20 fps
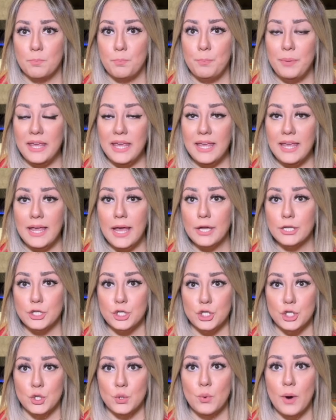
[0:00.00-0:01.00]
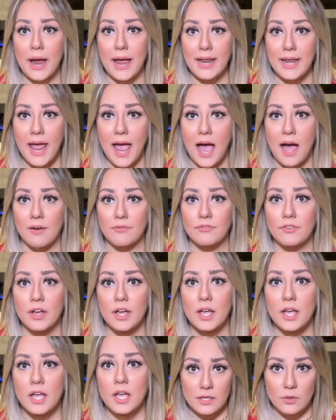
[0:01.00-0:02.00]
be, do, and have.
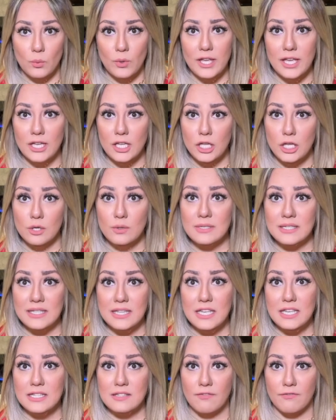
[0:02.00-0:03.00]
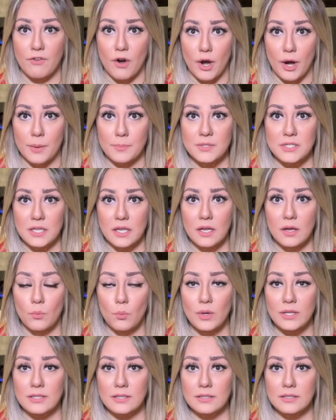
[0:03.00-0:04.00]
We can use these verbs
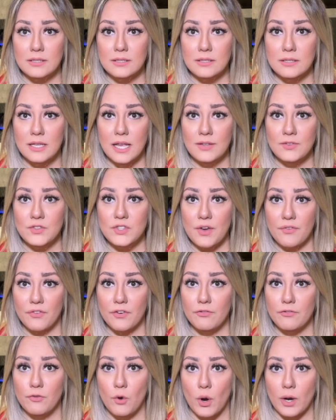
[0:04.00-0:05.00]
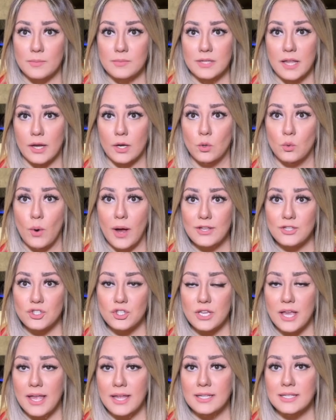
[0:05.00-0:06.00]
in different forms, like
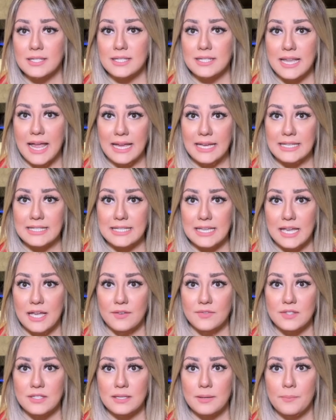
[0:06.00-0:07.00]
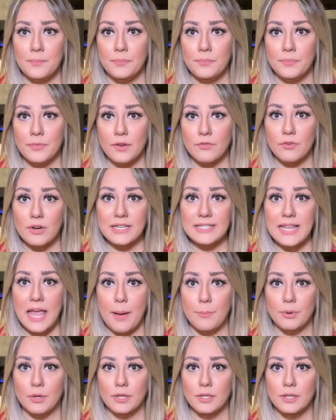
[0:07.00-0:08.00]
questions, negatives. For example,